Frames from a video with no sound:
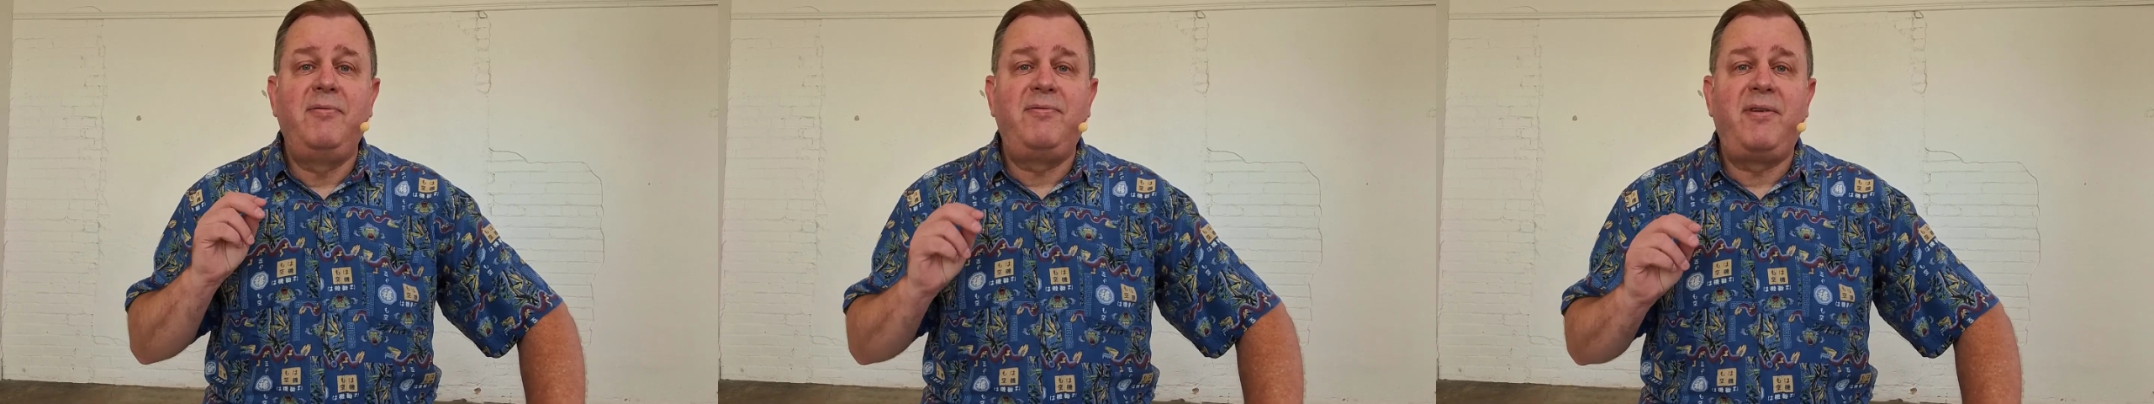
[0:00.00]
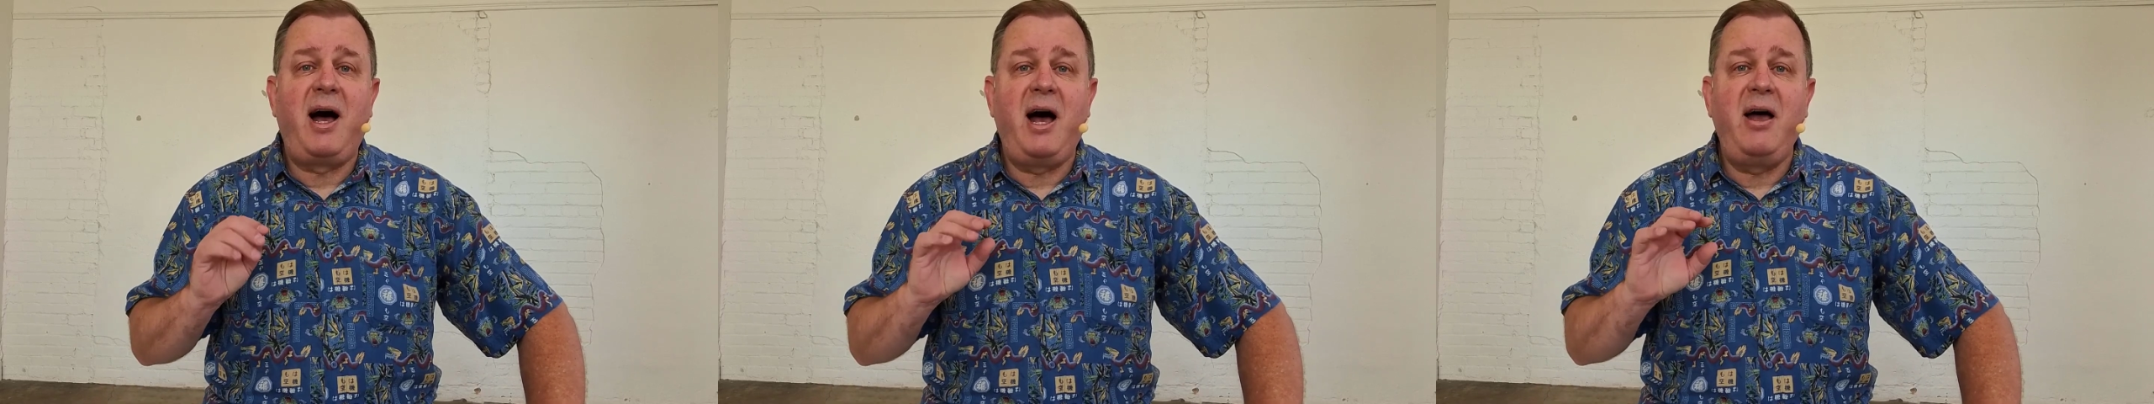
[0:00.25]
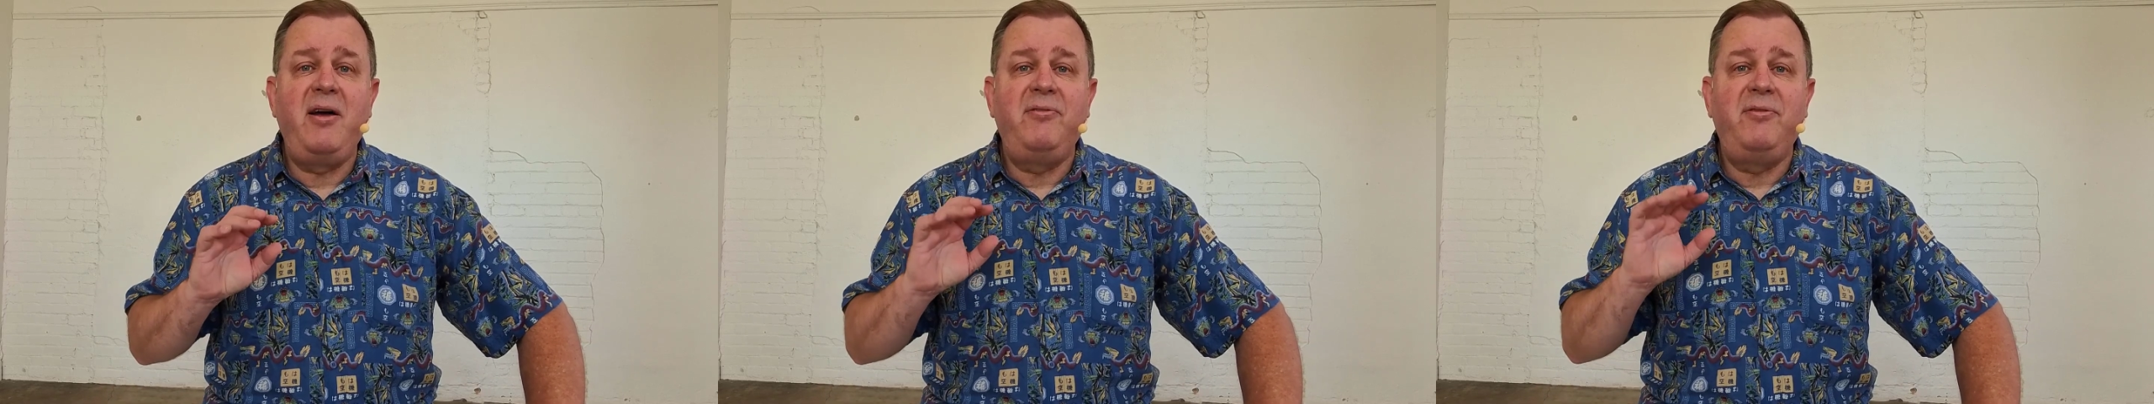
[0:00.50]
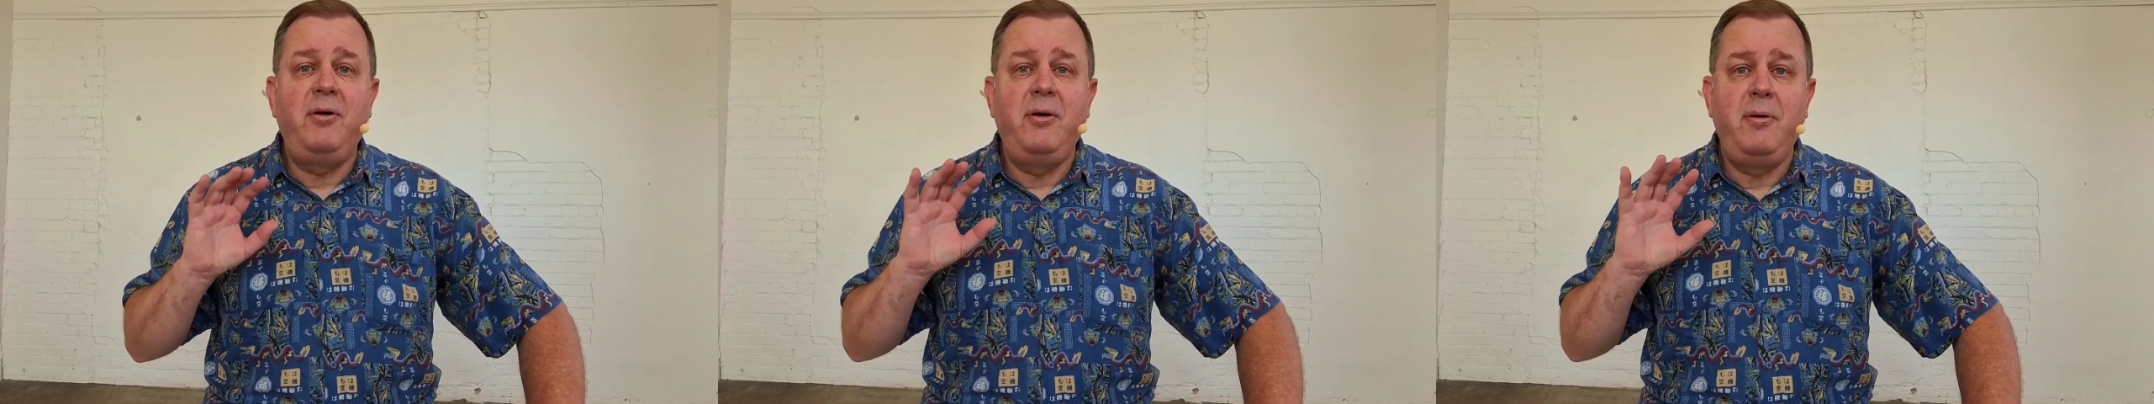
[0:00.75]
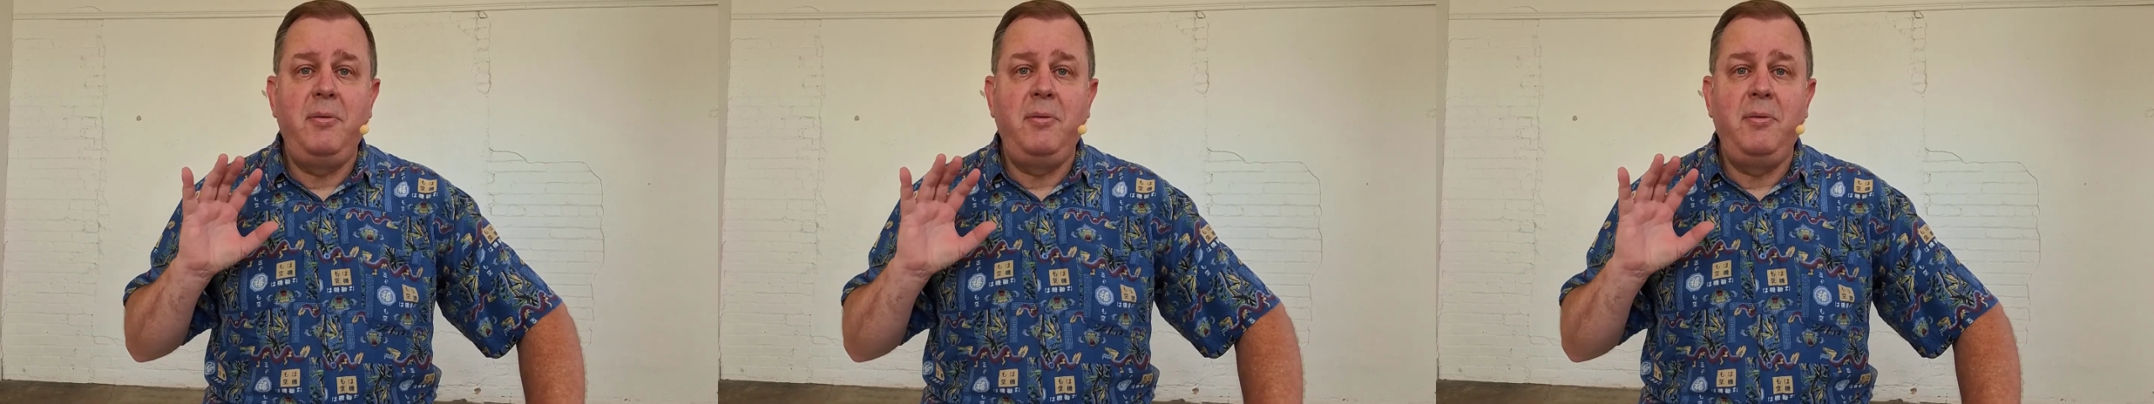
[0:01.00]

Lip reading: 5